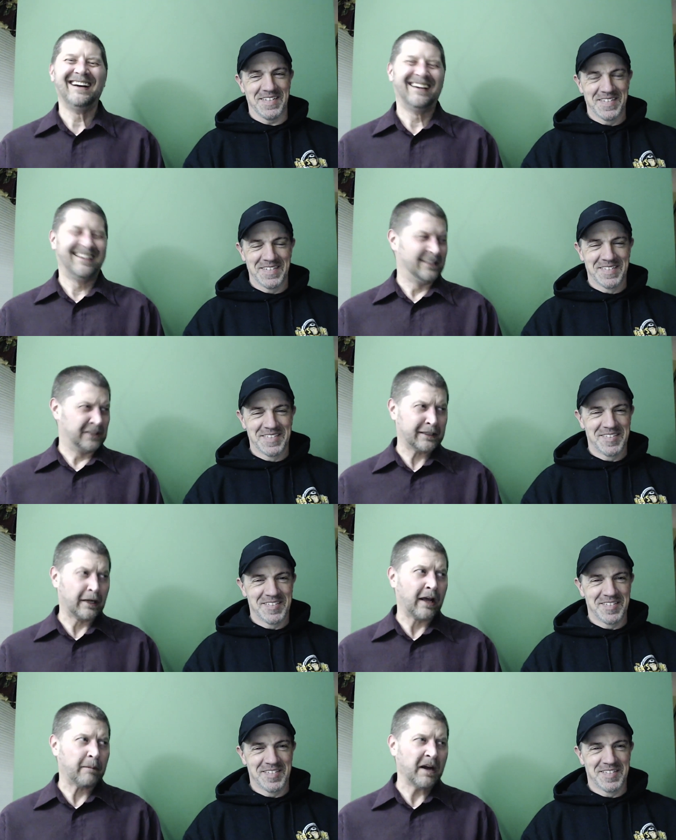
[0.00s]
Speaker 1: did you hit the
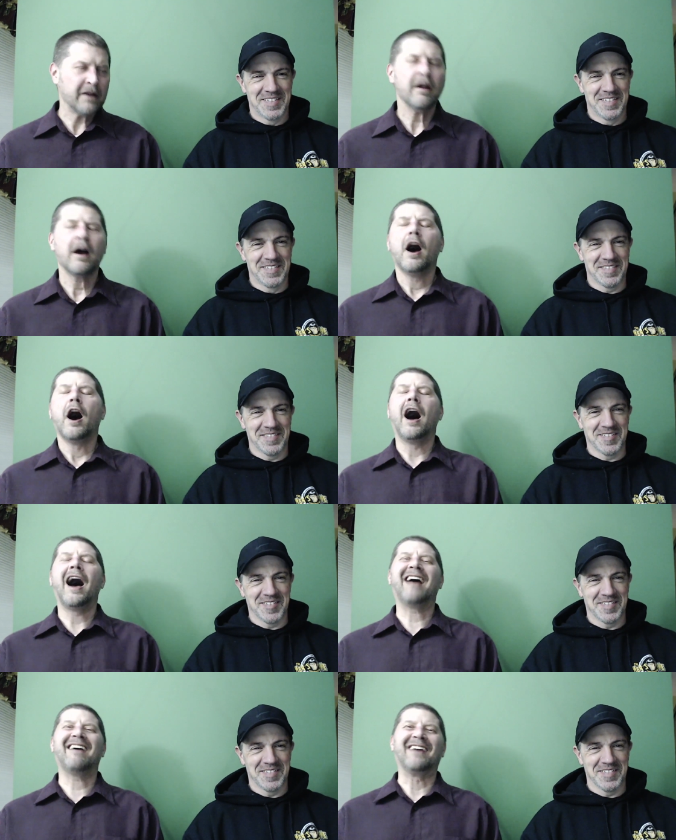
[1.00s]
like button?
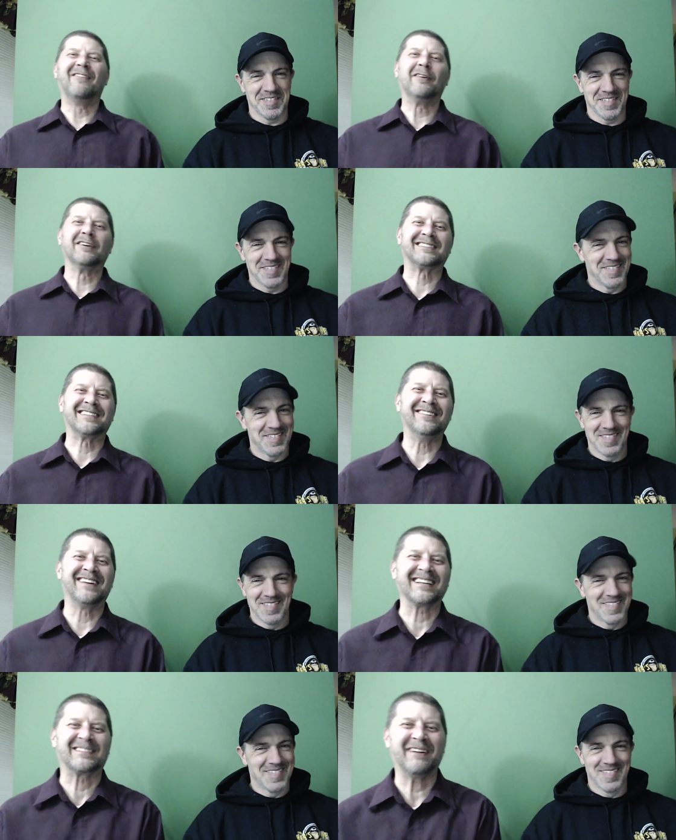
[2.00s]
All right. We will see you
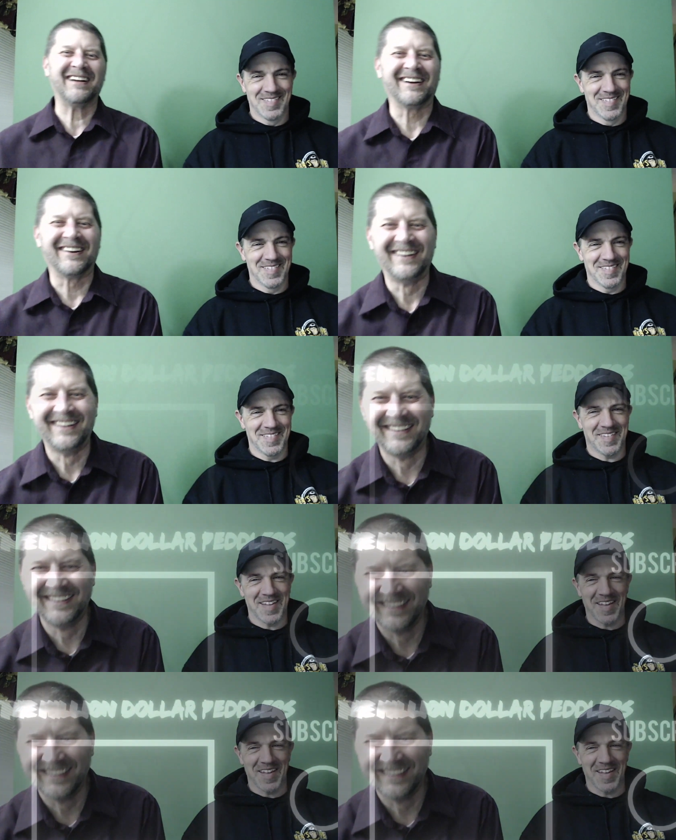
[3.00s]
next video. Take